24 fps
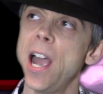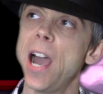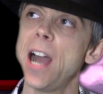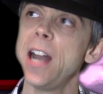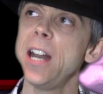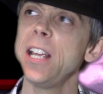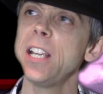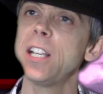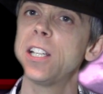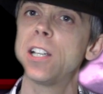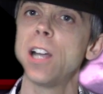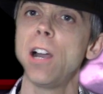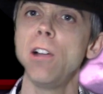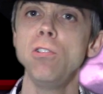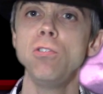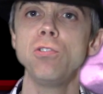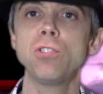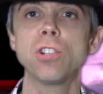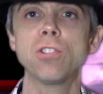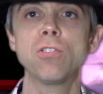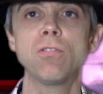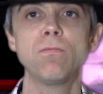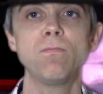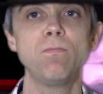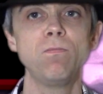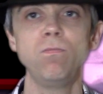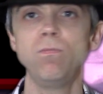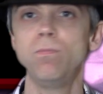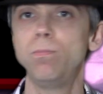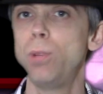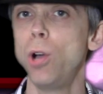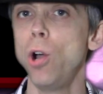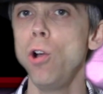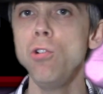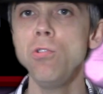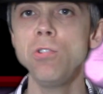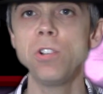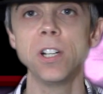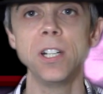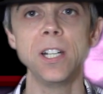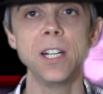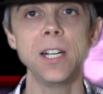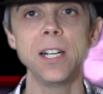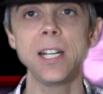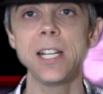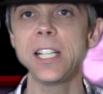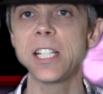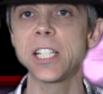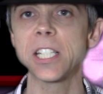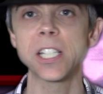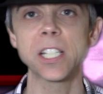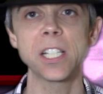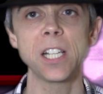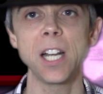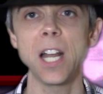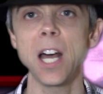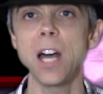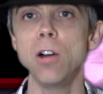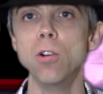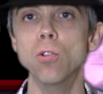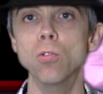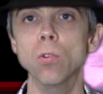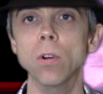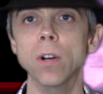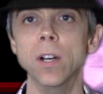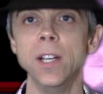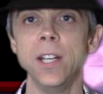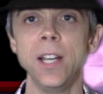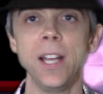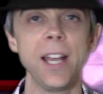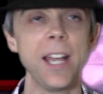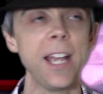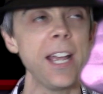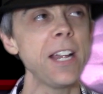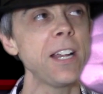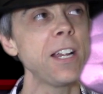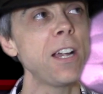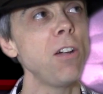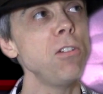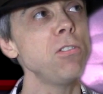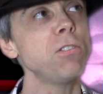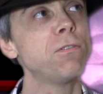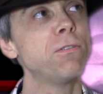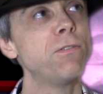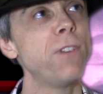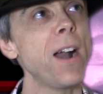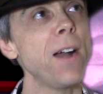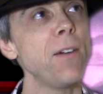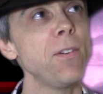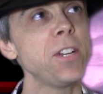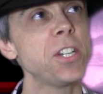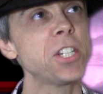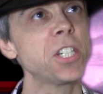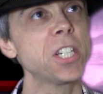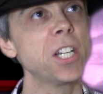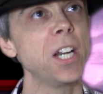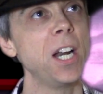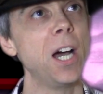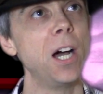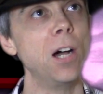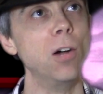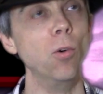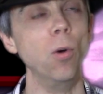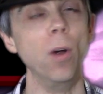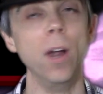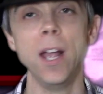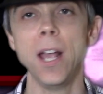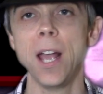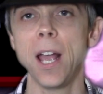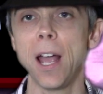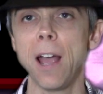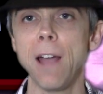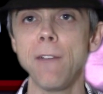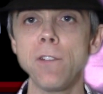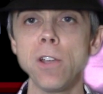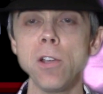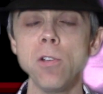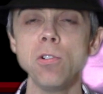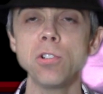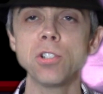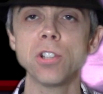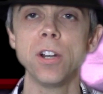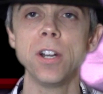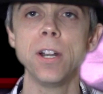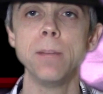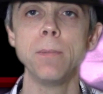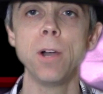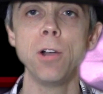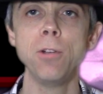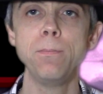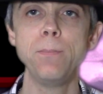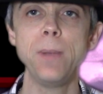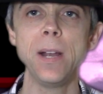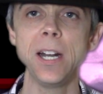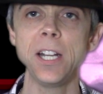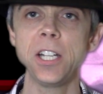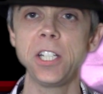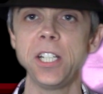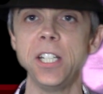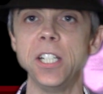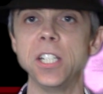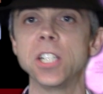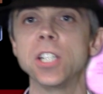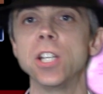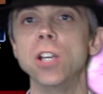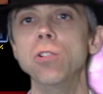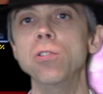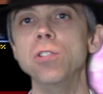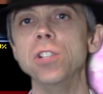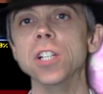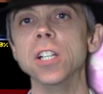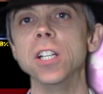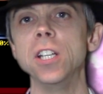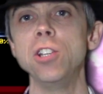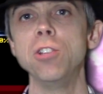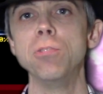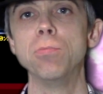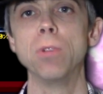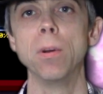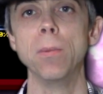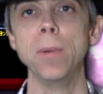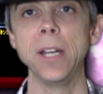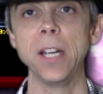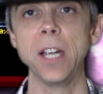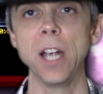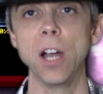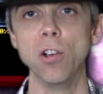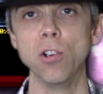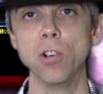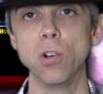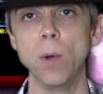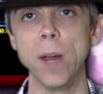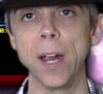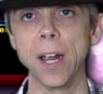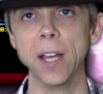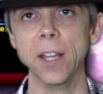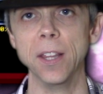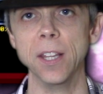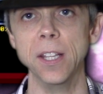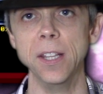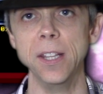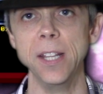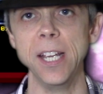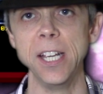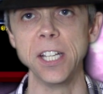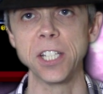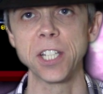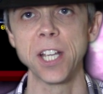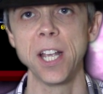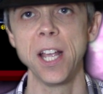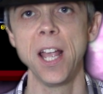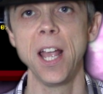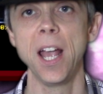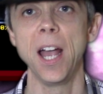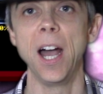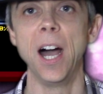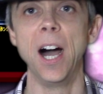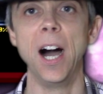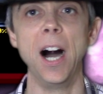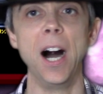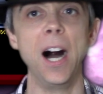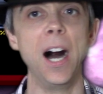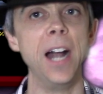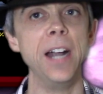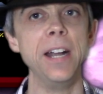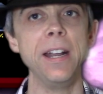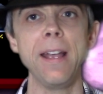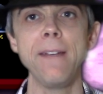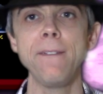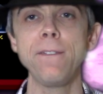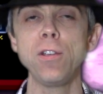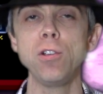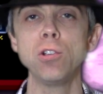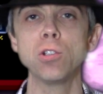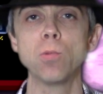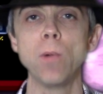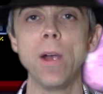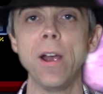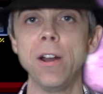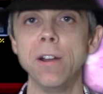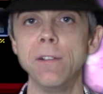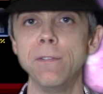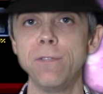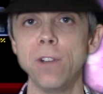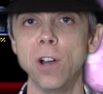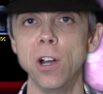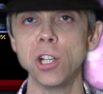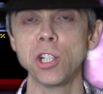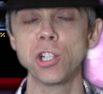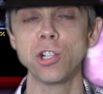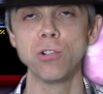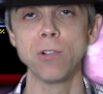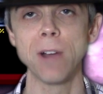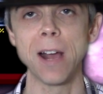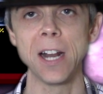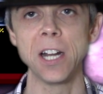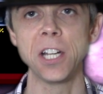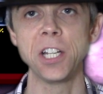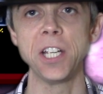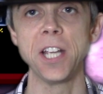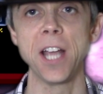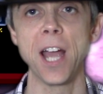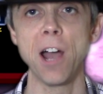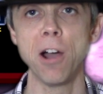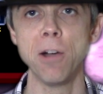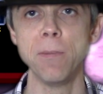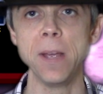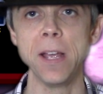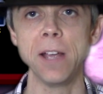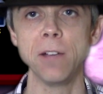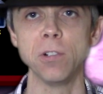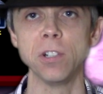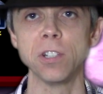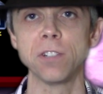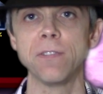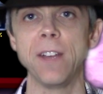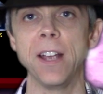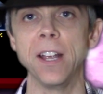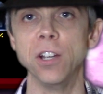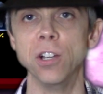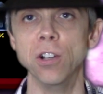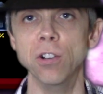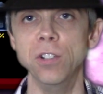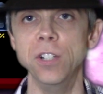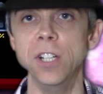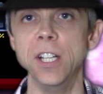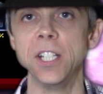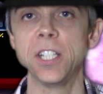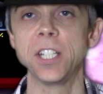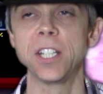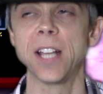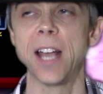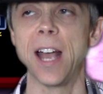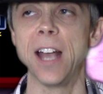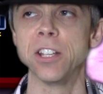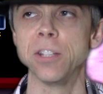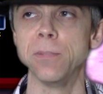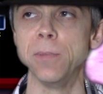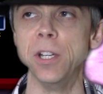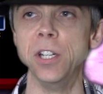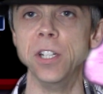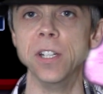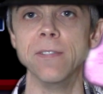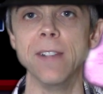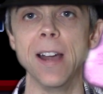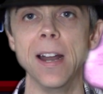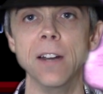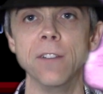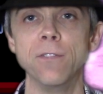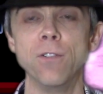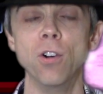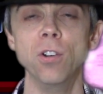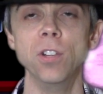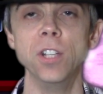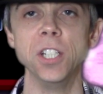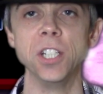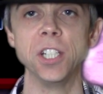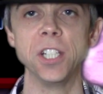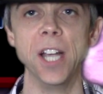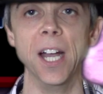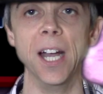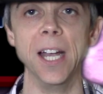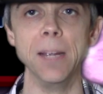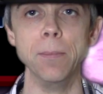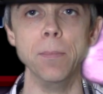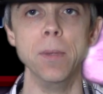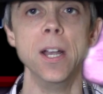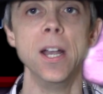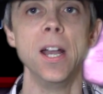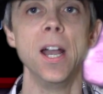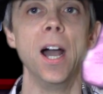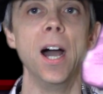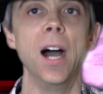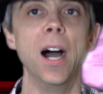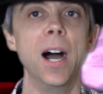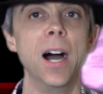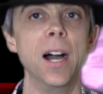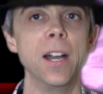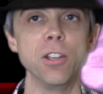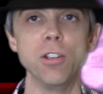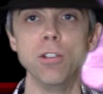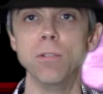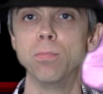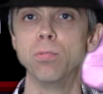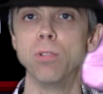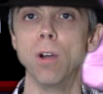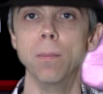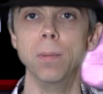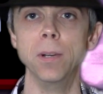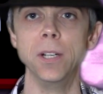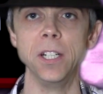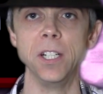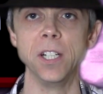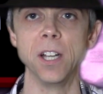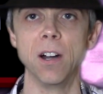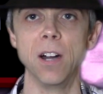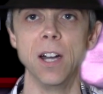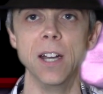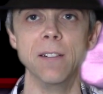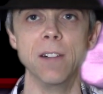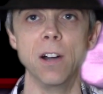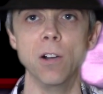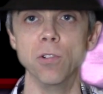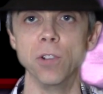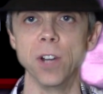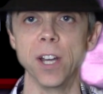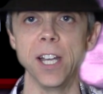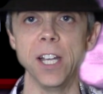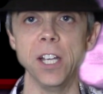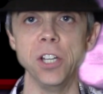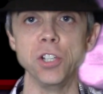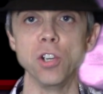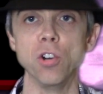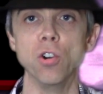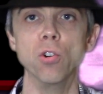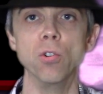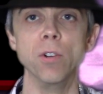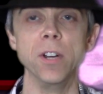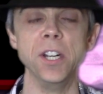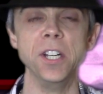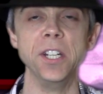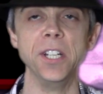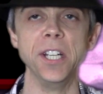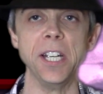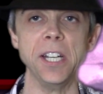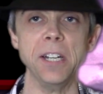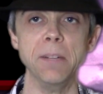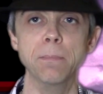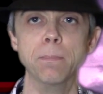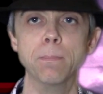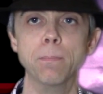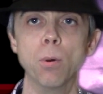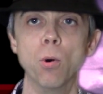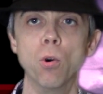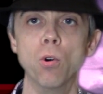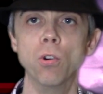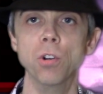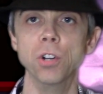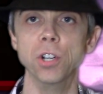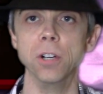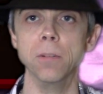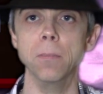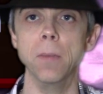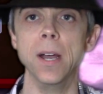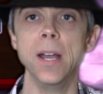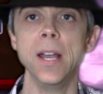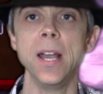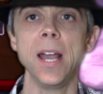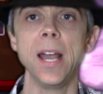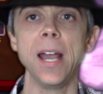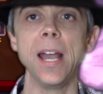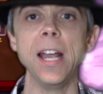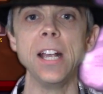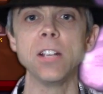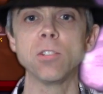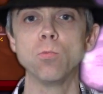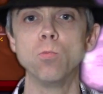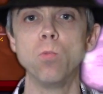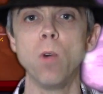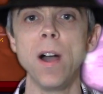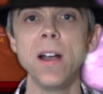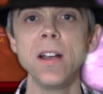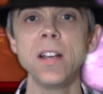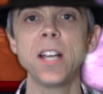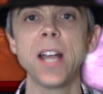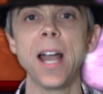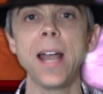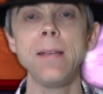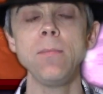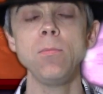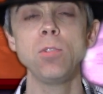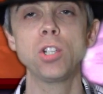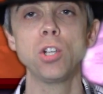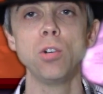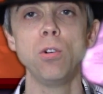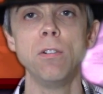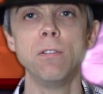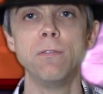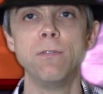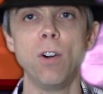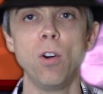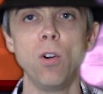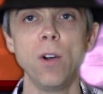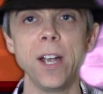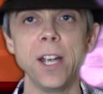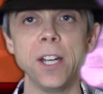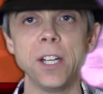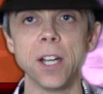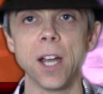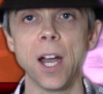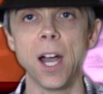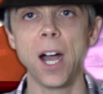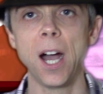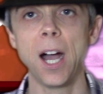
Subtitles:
And it goes poodleily slow. It goes very slow. If you was on a mobility scooter, you probably go quicker than this. And if you was wearing a virtual reality helmet, which thank goodness that hasn't been developed for this game, you probably die of old age or indeed boredom. It's one game to avoid.